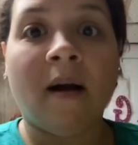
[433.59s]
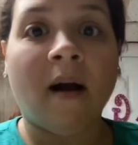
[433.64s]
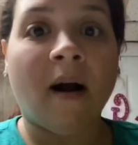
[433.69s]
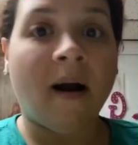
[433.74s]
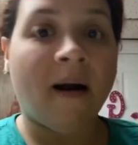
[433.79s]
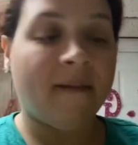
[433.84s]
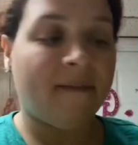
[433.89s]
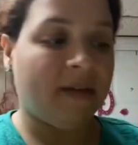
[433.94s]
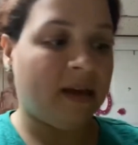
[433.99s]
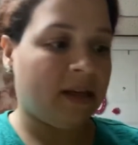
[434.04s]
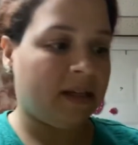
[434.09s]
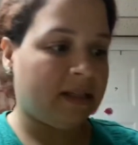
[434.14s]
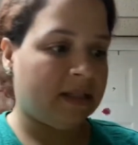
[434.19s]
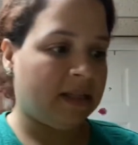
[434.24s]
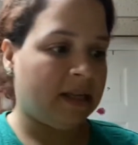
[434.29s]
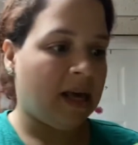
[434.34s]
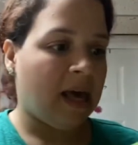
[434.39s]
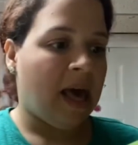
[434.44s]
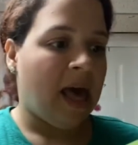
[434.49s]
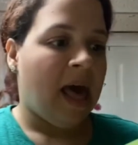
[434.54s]
of it,
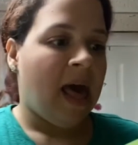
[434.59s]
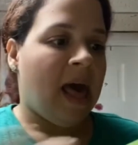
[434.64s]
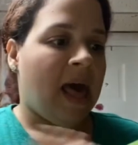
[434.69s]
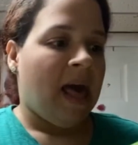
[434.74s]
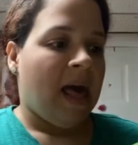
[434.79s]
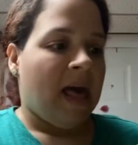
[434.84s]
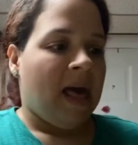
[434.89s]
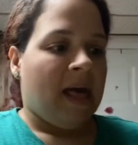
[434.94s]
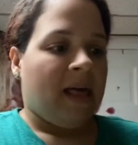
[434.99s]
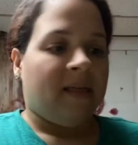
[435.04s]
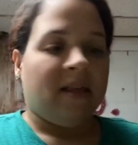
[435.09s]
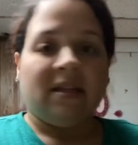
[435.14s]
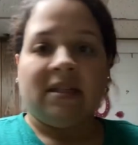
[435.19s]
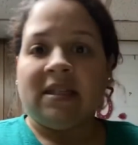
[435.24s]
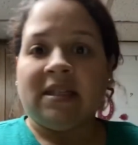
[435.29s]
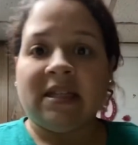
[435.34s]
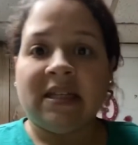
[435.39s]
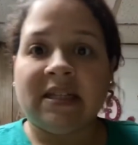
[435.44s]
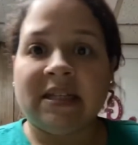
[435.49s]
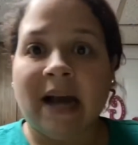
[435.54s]
this
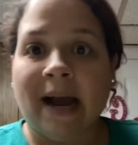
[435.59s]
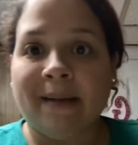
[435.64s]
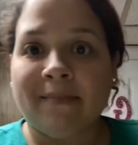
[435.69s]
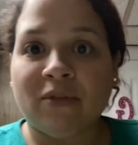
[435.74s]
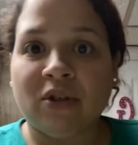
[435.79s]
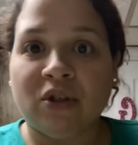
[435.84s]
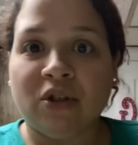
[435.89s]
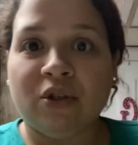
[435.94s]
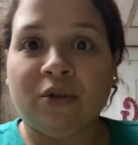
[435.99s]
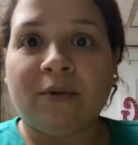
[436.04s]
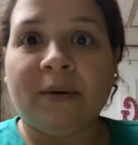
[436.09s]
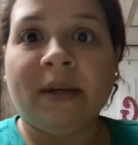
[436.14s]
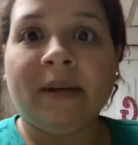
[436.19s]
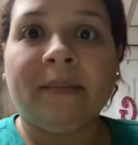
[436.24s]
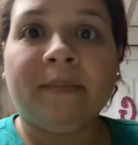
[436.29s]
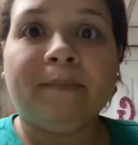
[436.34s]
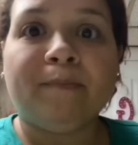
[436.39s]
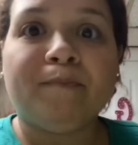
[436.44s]
is the time to do it,